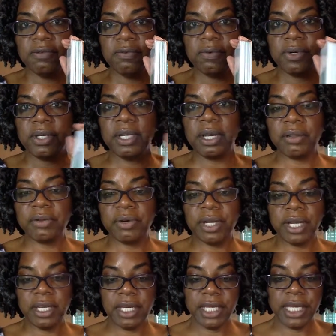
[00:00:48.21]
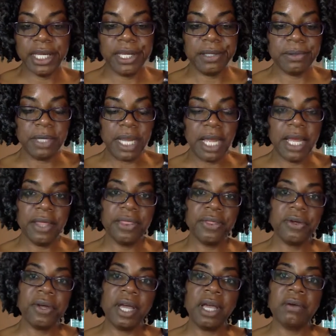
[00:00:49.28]
for $1.98. 98 And I
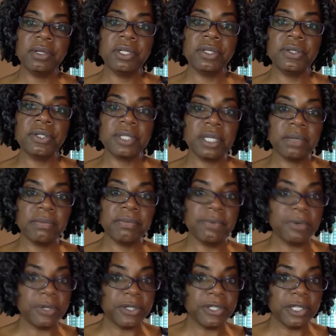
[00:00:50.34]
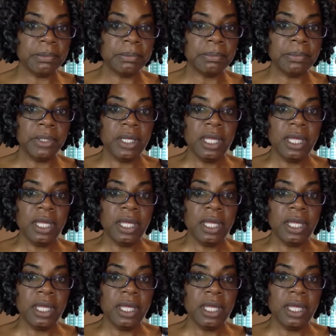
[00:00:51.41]
thought I would use them for some